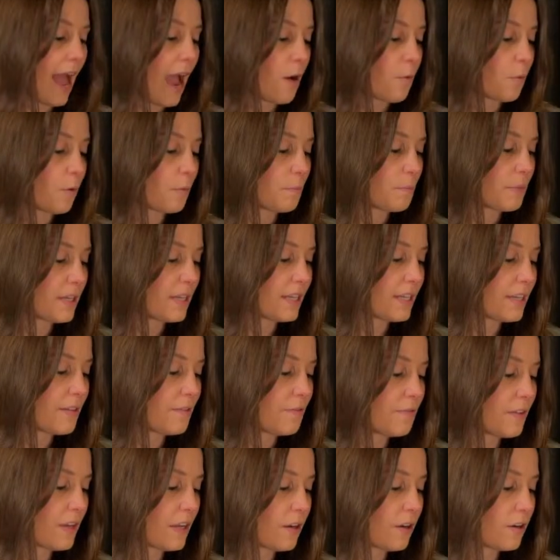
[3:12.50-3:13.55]
Our
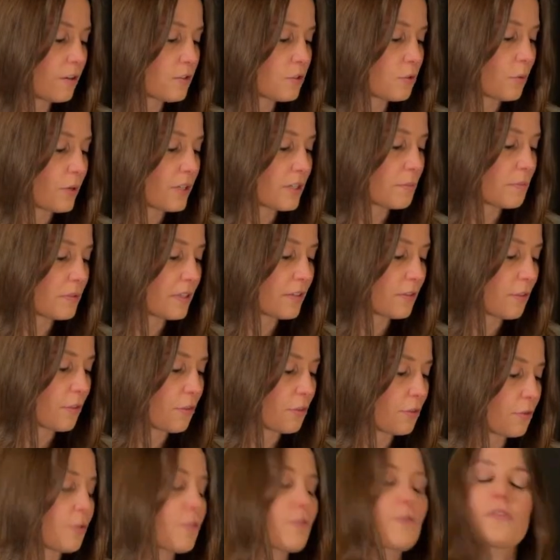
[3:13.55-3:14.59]
pinky finger is going to play the
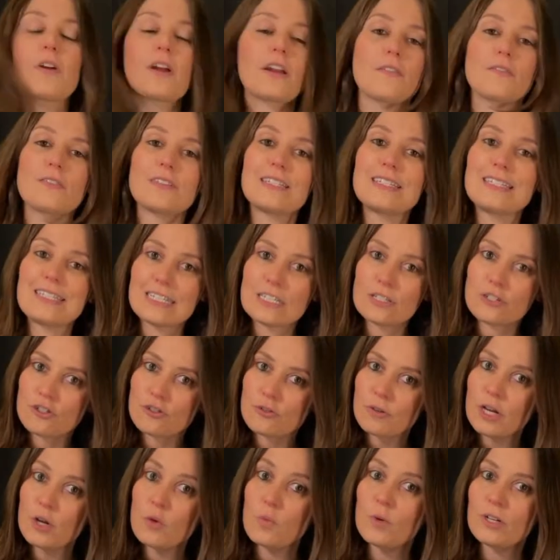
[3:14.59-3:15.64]
3rd fret of the D
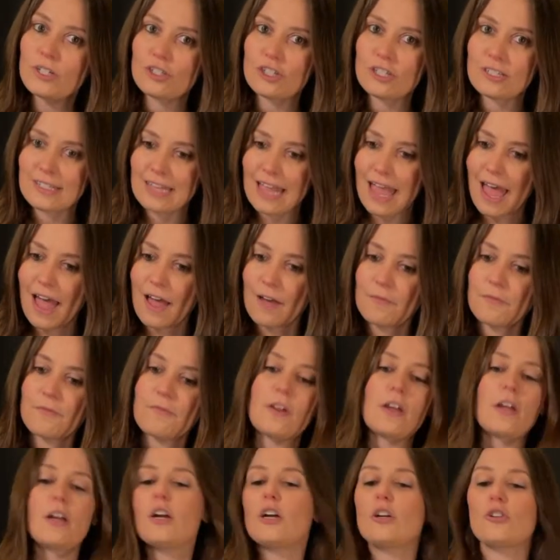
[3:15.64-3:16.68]
string, which is
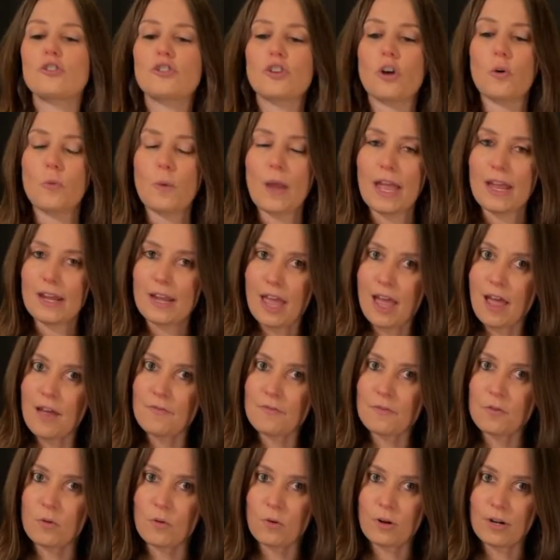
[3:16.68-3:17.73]
F. So an
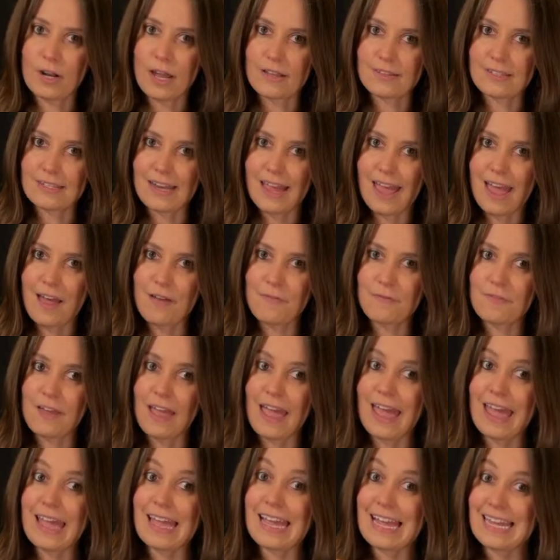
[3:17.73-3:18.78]
F chord has an F,
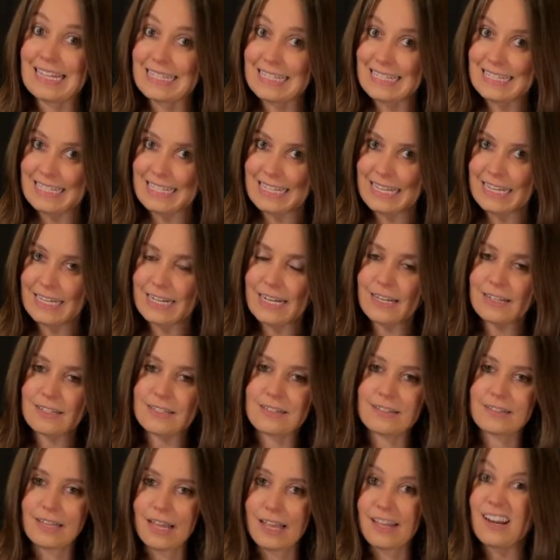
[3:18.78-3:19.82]
A, and C in
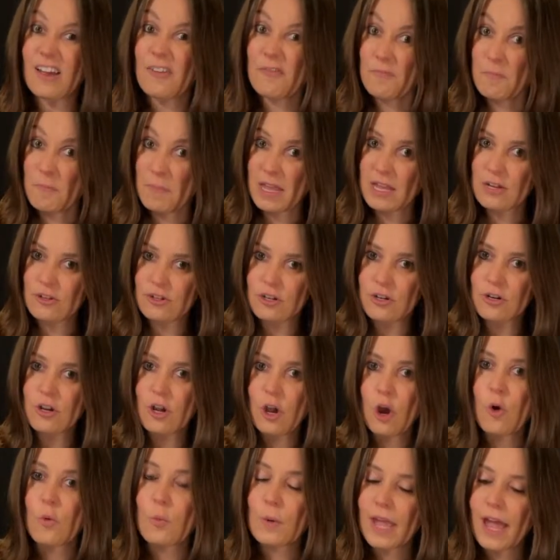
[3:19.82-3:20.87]
it, okay, an F major.
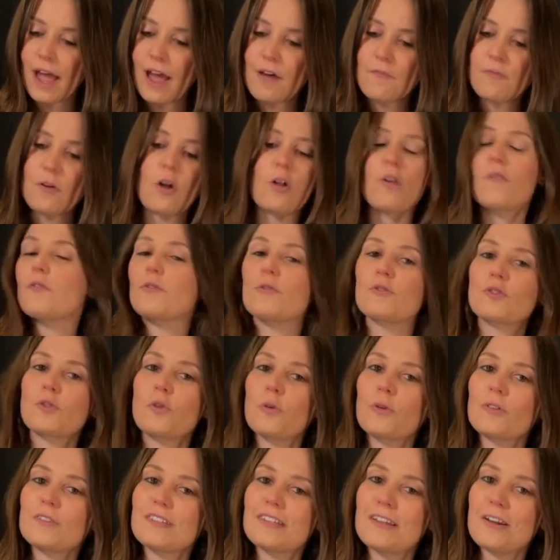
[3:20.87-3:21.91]
We have all of those
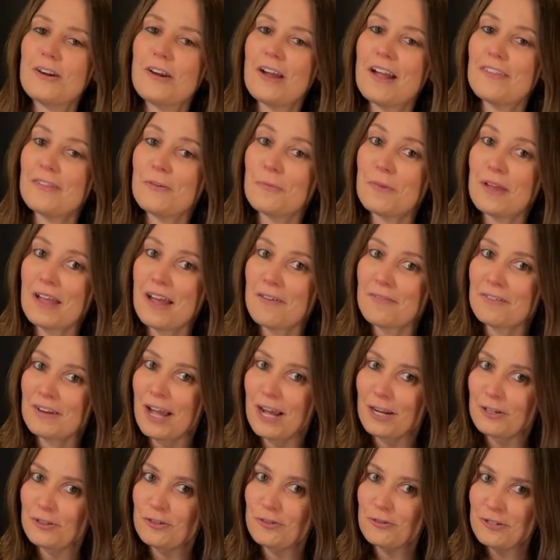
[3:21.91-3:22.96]
chords here, and then we have an
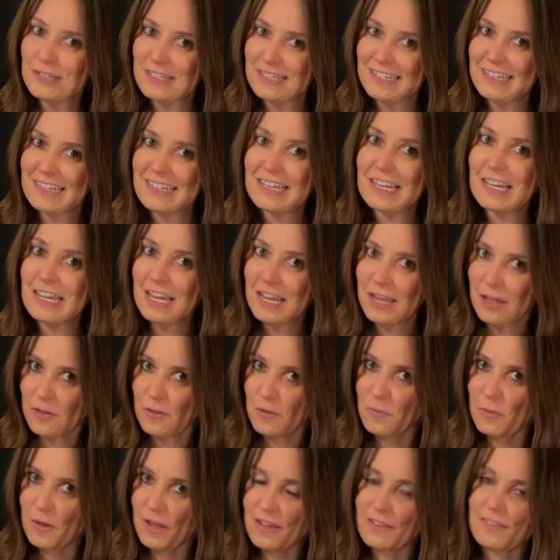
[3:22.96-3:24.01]
extra C
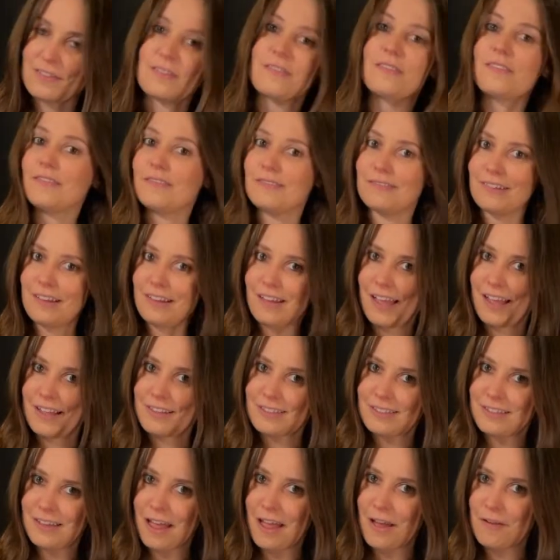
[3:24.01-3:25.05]
in the bass,
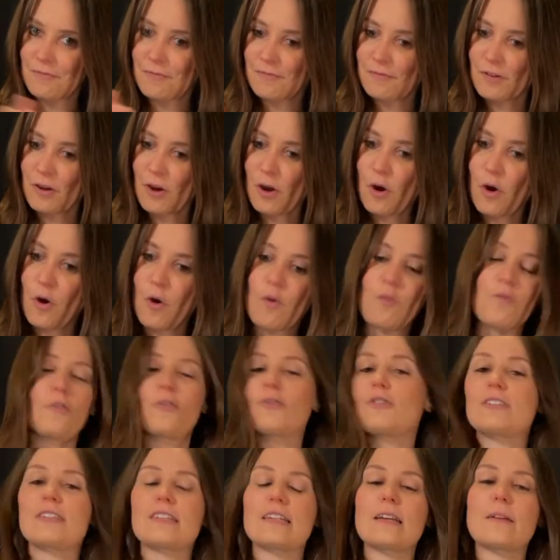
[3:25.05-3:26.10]
hence F
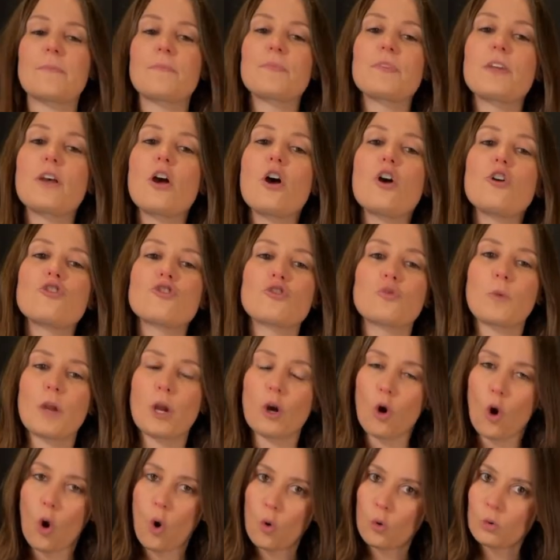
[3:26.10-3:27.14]
over C. So
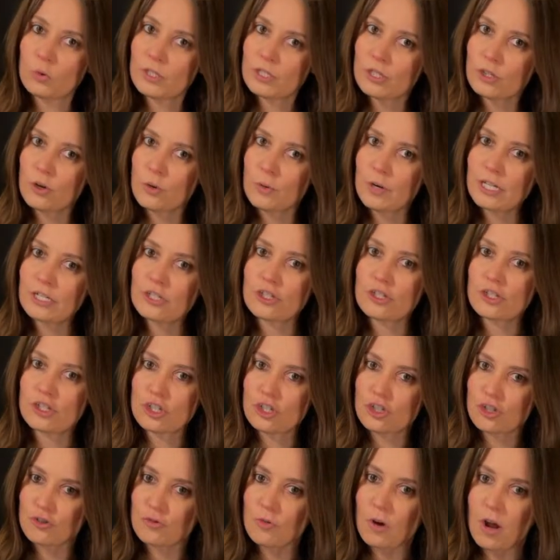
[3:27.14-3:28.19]
we are only going to
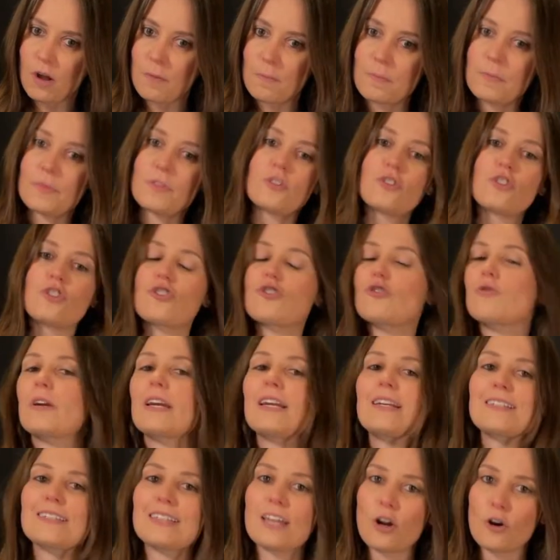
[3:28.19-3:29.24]
strum the
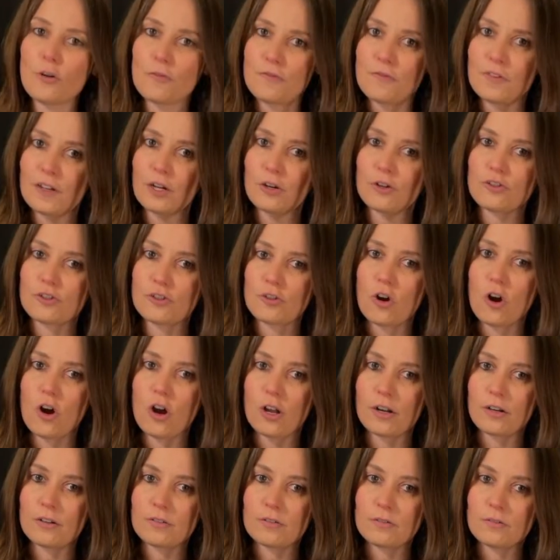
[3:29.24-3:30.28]
strings that our fingers are
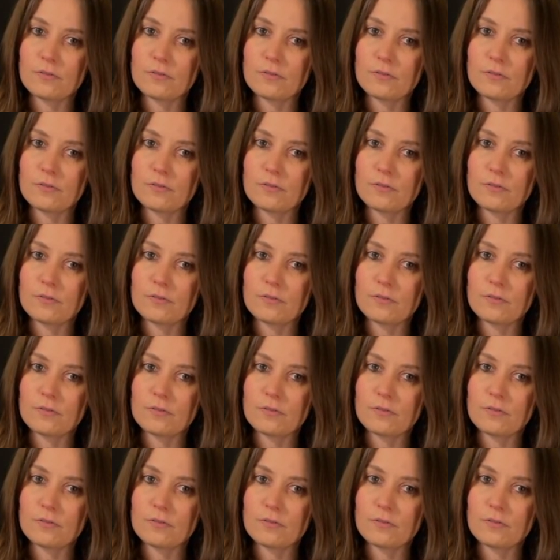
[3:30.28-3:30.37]
on.